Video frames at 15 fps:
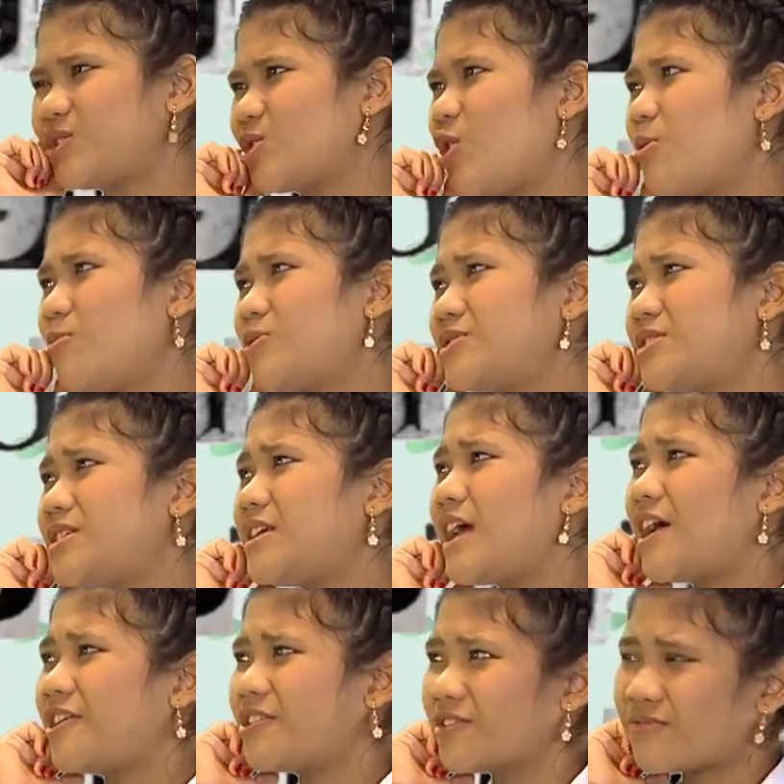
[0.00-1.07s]
It's almost the
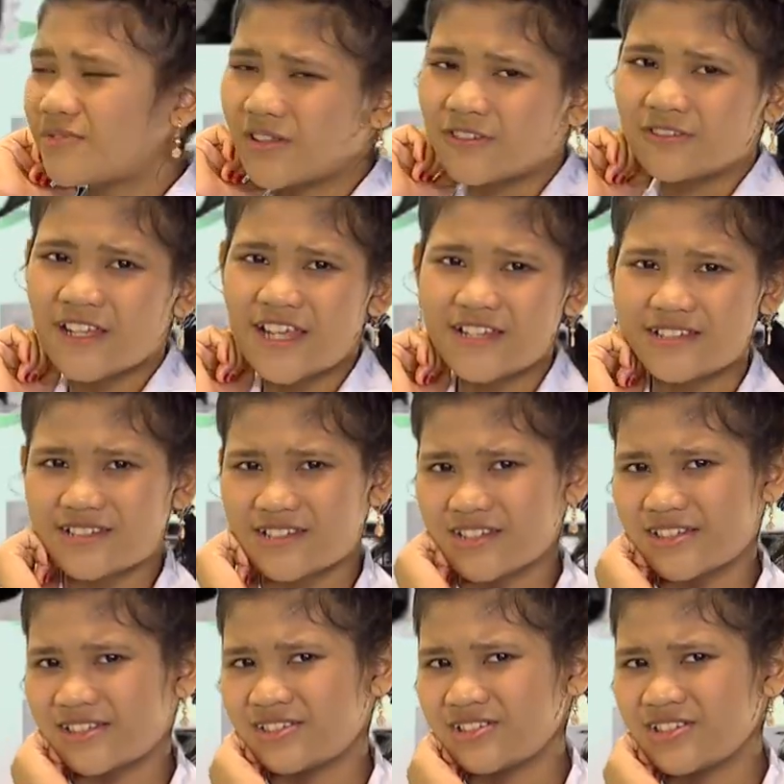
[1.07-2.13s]
end of the
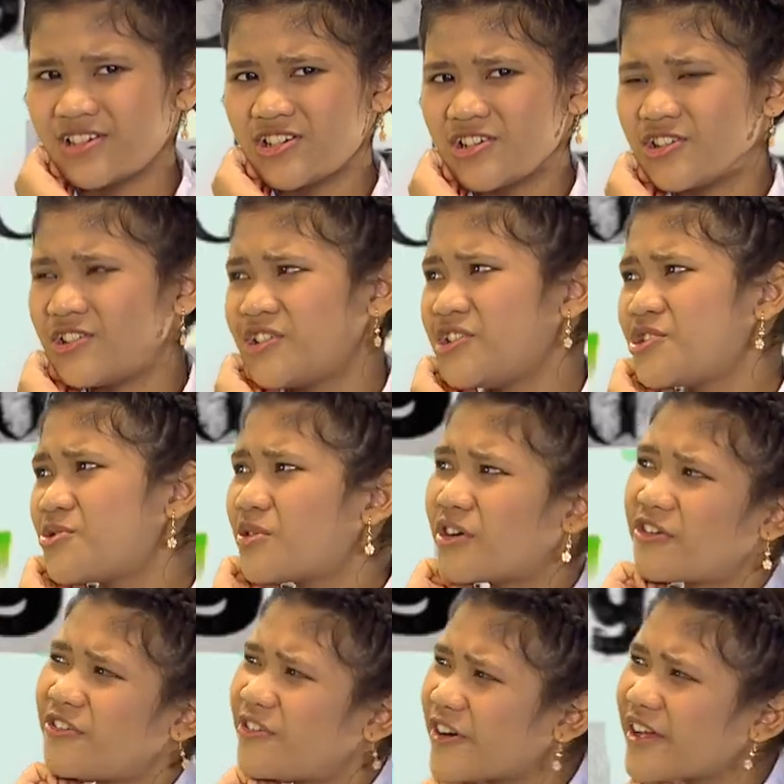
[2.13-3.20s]
lesson. You
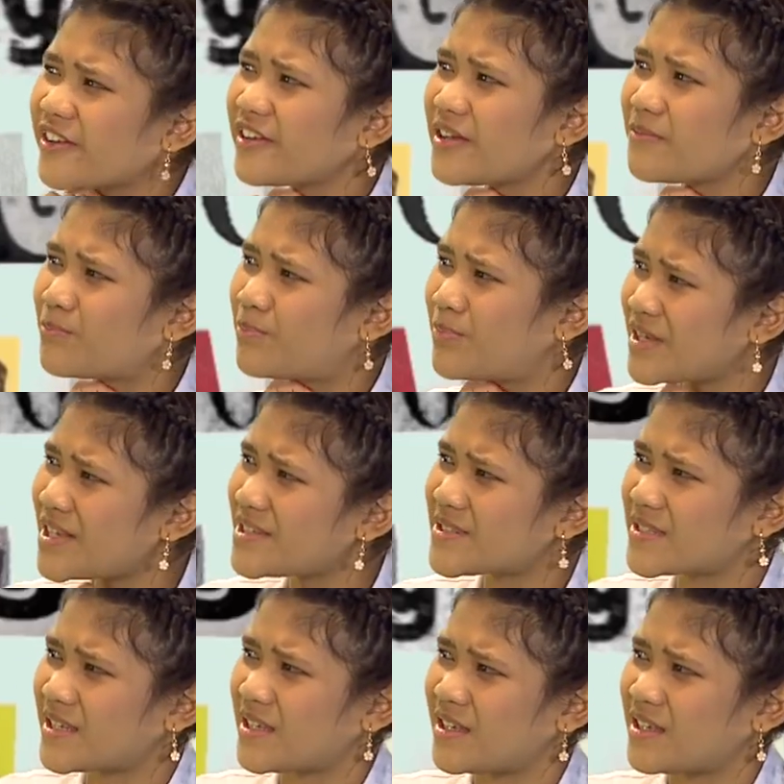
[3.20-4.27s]
were really
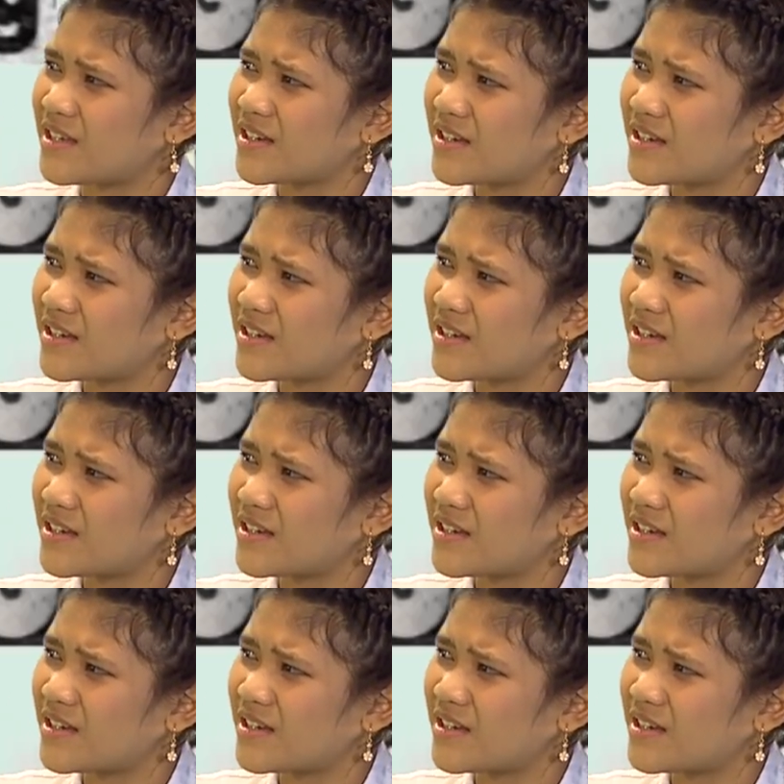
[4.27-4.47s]
busy.